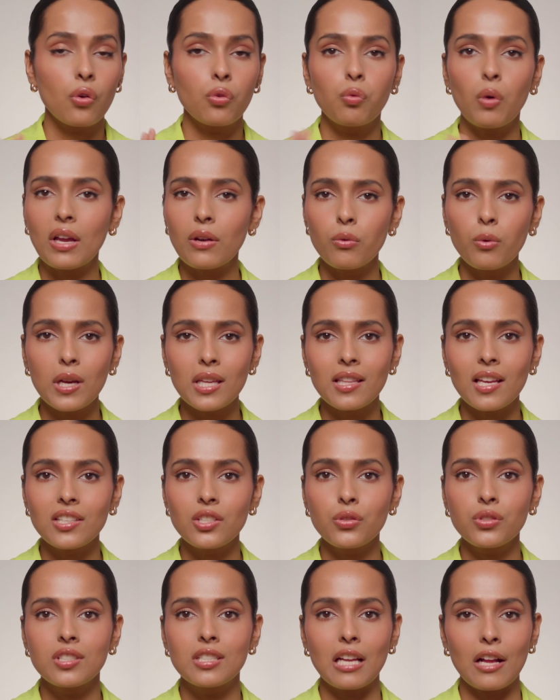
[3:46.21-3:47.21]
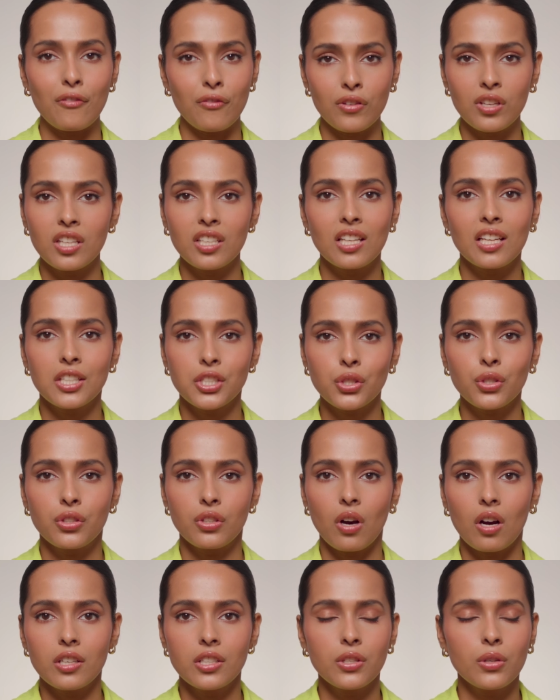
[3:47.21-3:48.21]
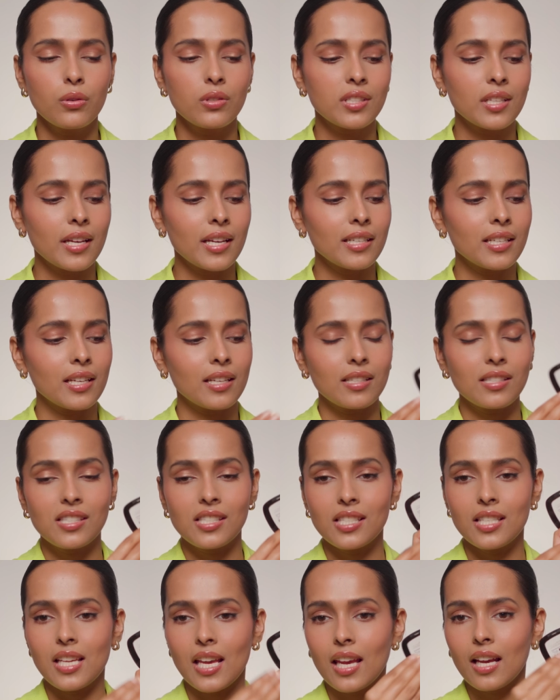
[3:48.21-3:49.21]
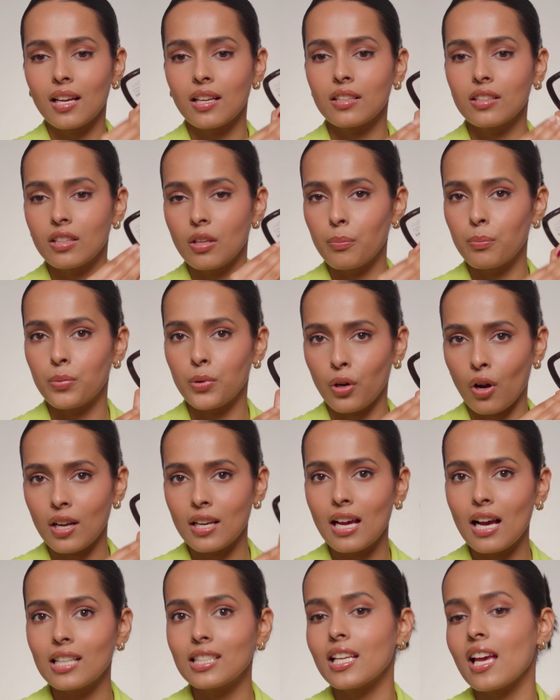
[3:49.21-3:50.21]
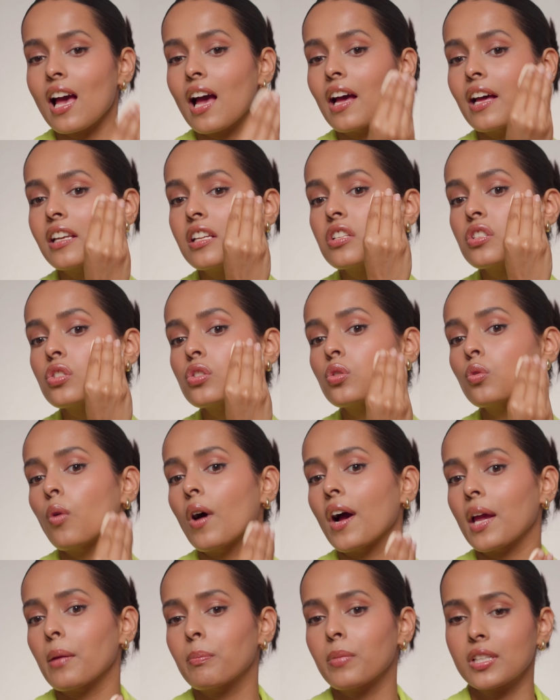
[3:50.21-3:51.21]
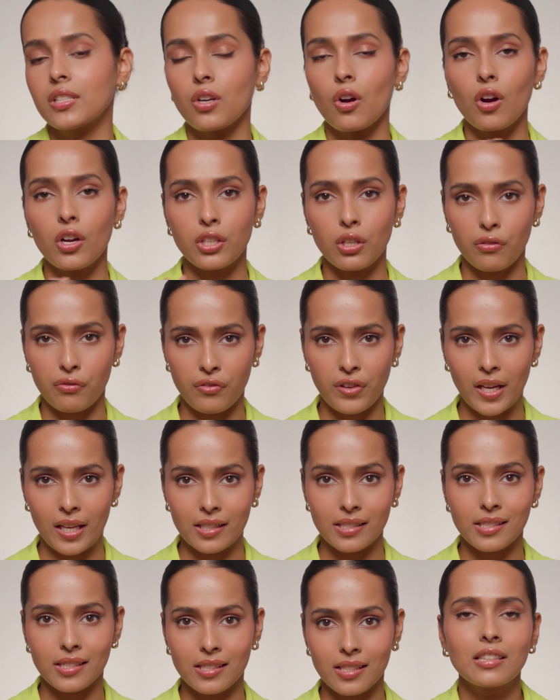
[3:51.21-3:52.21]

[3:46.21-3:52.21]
One way that you definitely should not use it is take the product and swipe it on your face.